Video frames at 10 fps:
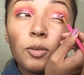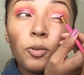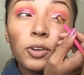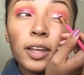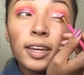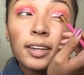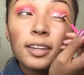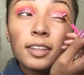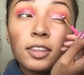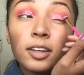or like,
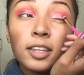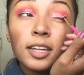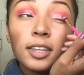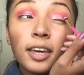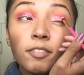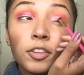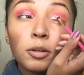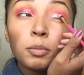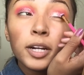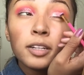I think they have
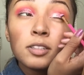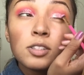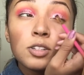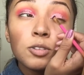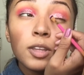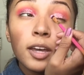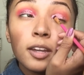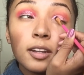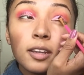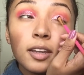other brands too
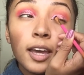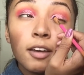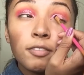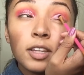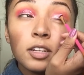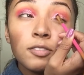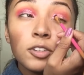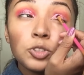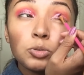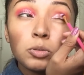that have the
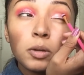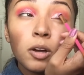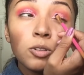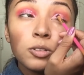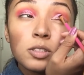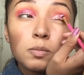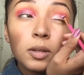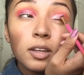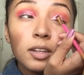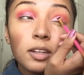individual bottles,
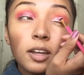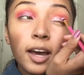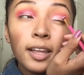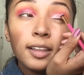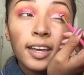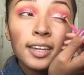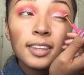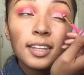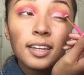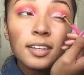but I like
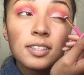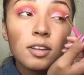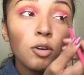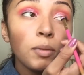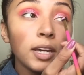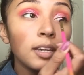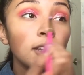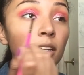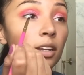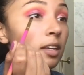this. Oh my
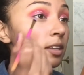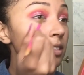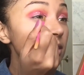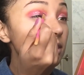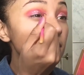goodness.